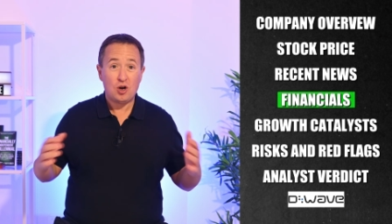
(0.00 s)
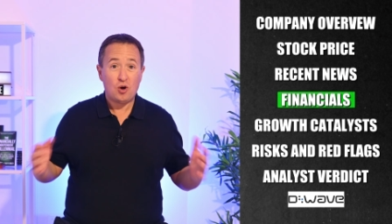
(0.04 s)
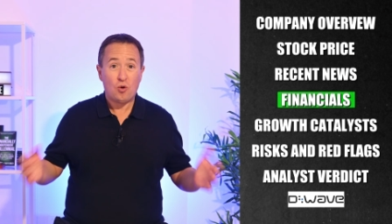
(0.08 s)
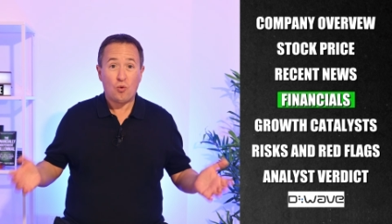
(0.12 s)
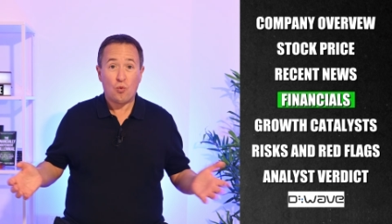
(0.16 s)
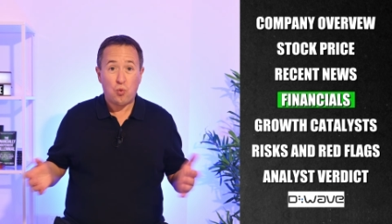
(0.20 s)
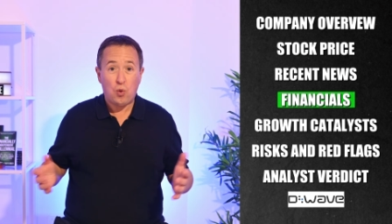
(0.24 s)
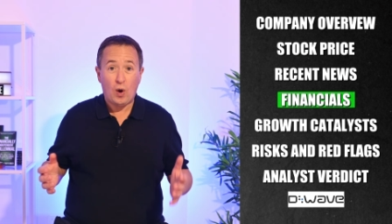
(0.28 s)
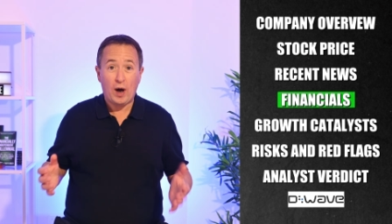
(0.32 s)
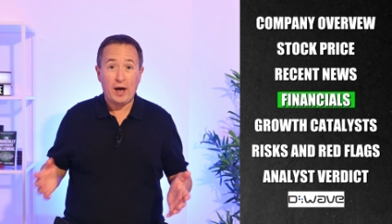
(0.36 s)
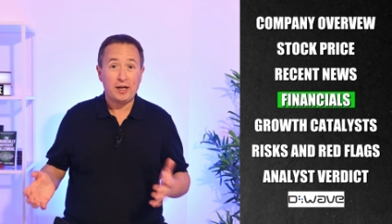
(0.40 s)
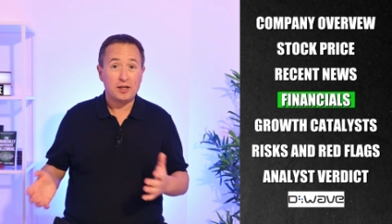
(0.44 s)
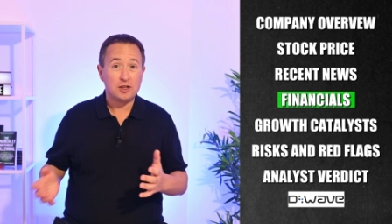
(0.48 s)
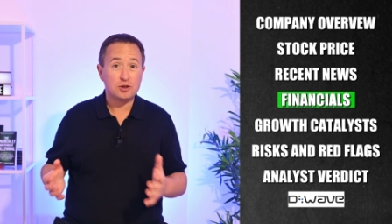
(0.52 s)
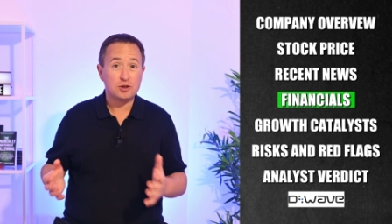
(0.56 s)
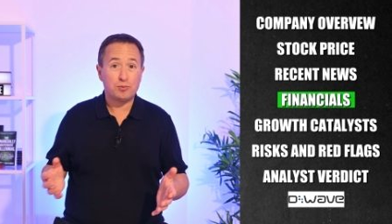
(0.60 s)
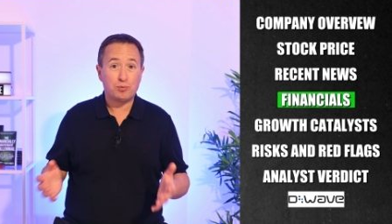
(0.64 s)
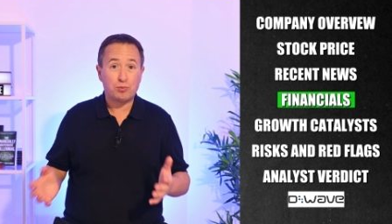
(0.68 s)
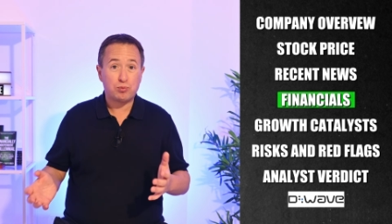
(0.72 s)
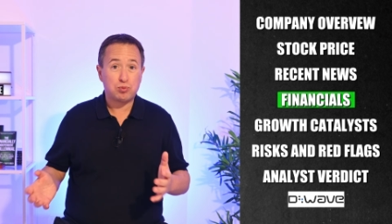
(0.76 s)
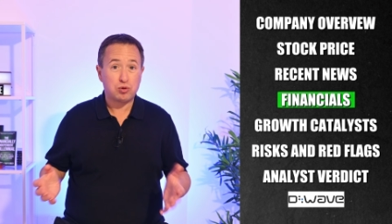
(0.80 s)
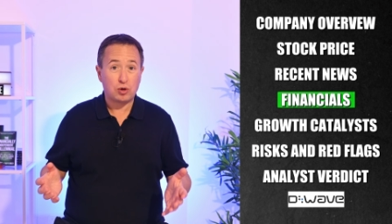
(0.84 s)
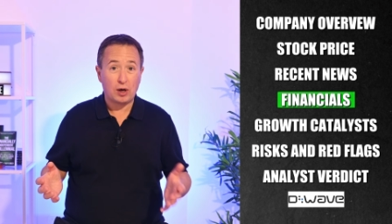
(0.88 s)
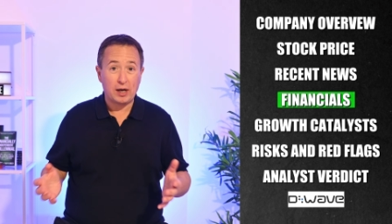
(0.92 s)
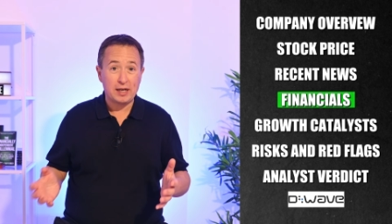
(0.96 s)
wild
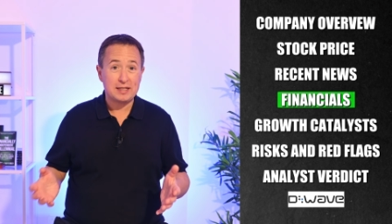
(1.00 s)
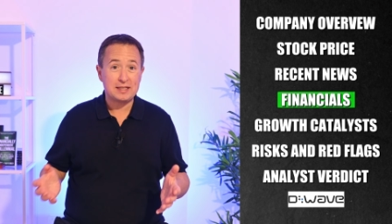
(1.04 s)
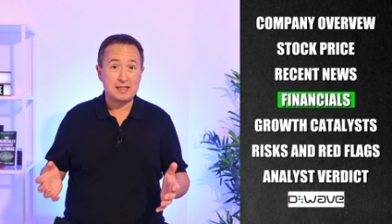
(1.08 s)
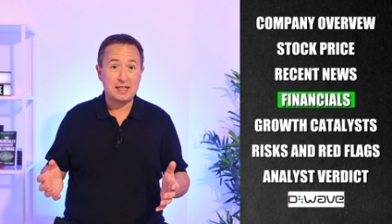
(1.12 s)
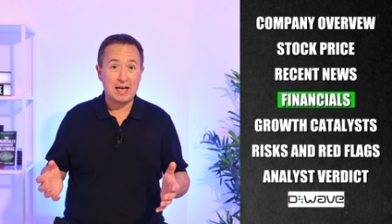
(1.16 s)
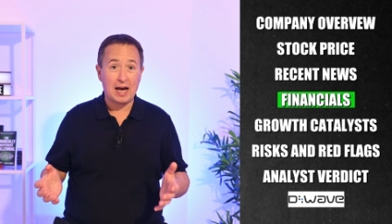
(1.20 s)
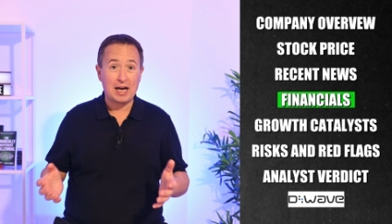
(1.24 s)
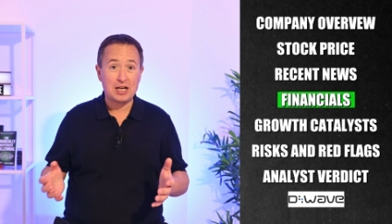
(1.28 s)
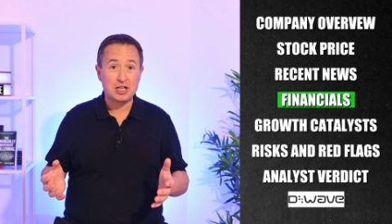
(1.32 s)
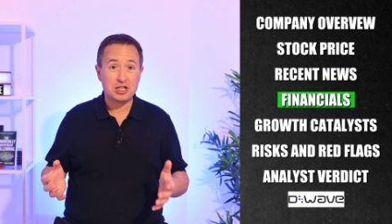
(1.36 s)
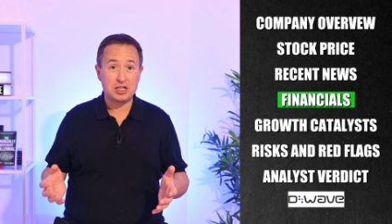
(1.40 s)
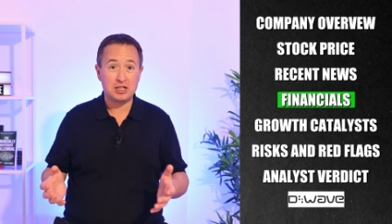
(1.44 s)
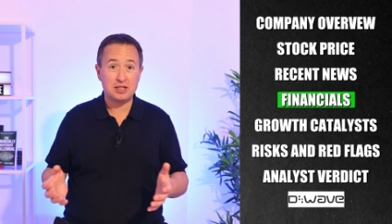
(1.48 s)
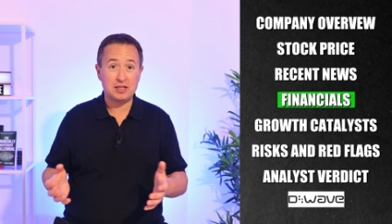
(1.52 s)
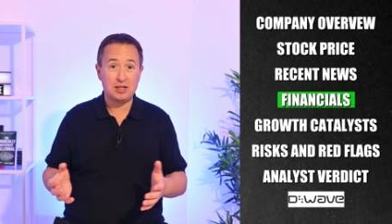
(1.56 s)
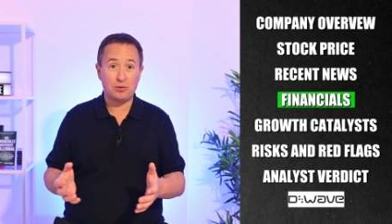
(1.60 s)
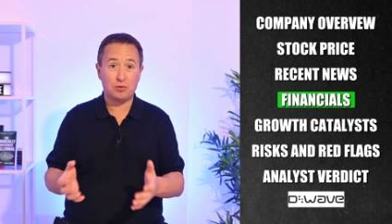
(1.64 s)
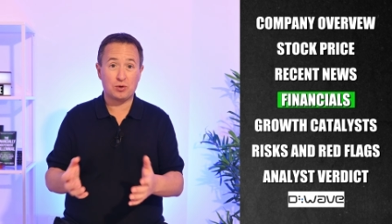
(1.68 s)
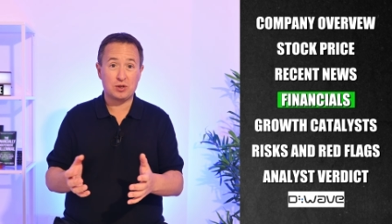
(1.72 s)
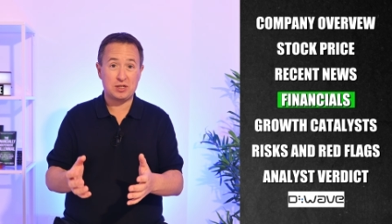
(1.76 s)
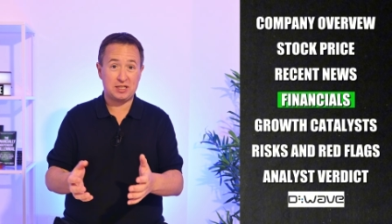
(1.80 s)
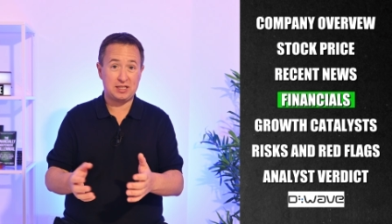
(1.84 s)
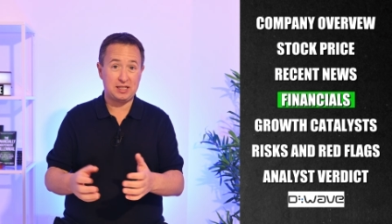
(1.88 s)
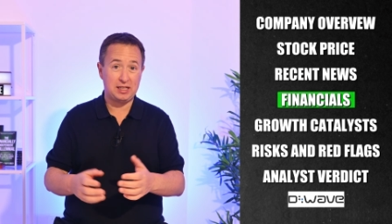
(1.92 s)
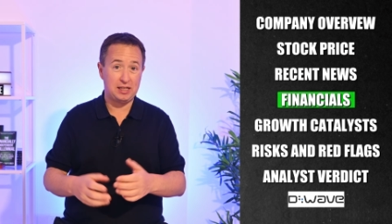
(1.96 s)
price action that
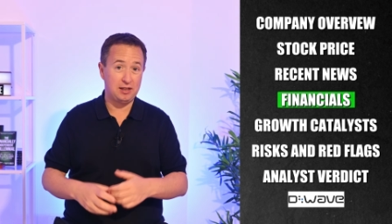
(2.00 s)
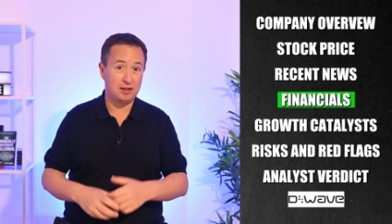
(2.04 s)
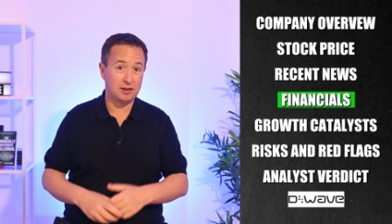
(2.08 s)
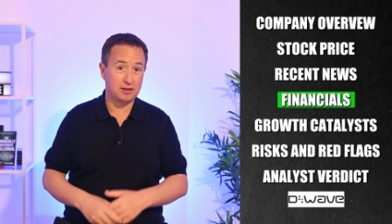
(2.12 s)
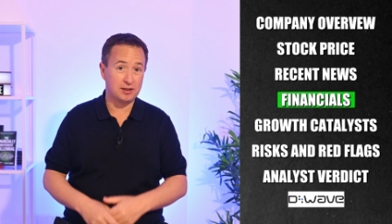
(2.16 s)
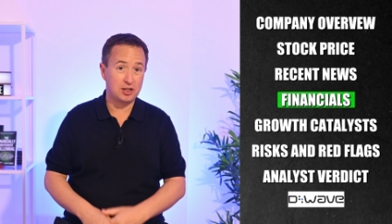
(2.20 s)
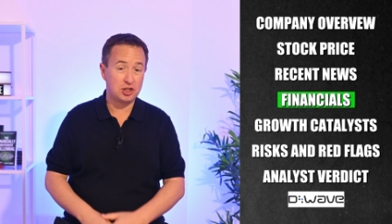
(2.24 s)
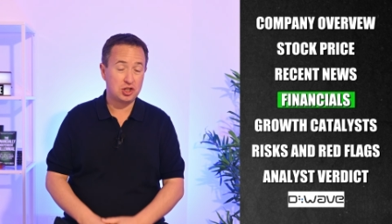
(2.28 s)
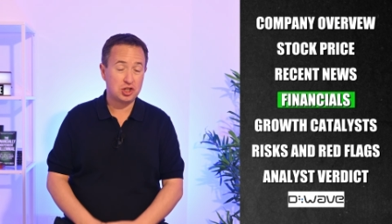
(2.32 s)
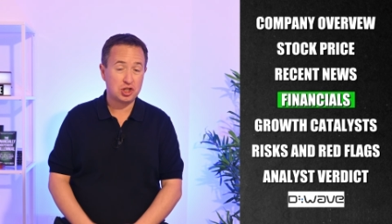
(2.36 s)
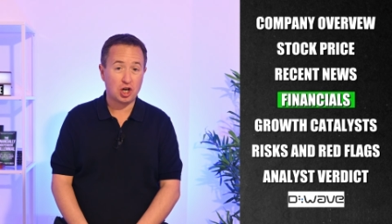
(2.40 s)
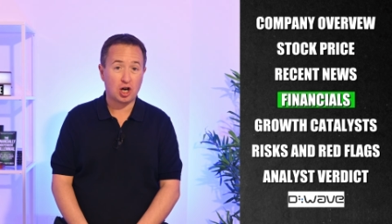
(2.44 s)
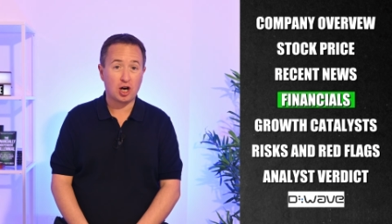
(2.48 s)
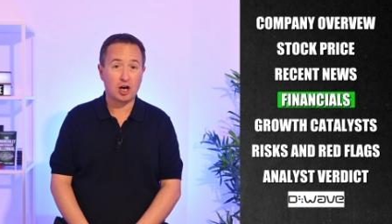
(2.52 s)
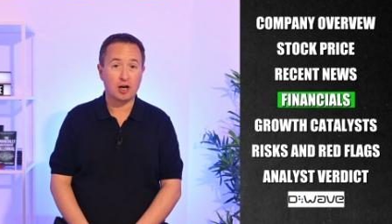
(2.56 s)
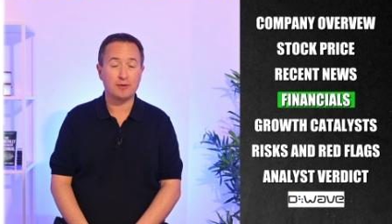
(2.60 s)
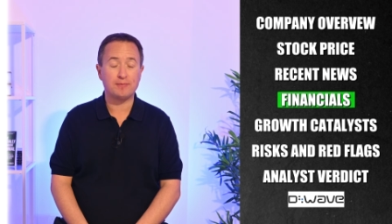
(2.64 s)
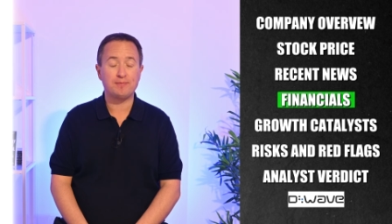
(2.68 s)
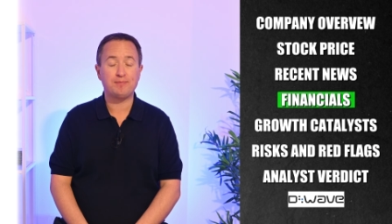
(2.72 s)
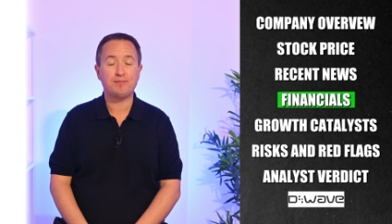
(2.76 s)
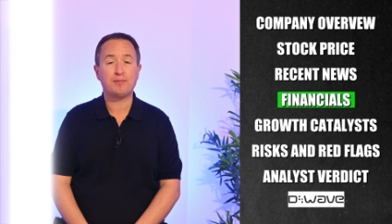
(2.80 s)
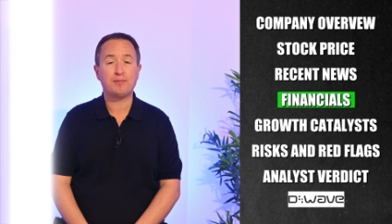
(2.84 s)
we're seeing on the chart.